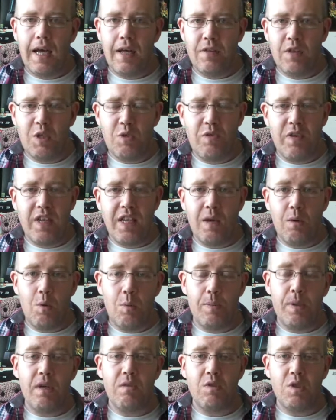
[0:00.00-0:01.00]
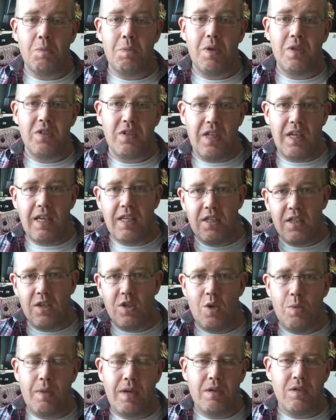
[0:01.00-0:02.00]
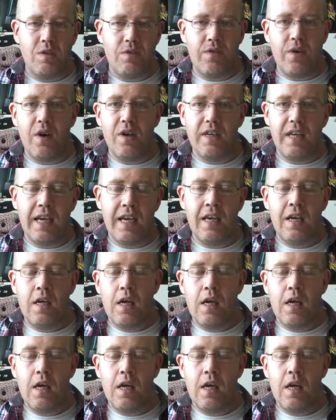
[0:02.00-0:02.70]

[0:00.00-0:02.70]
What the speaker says: This video will be a response to his, so you'll be able to find it.